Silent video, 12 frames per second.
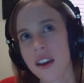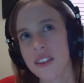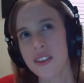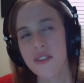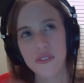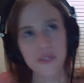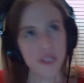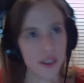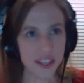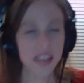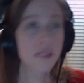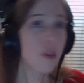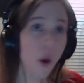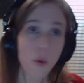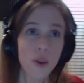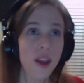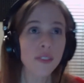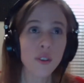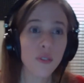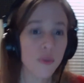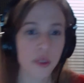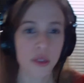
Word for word: the 50 no you have to go from the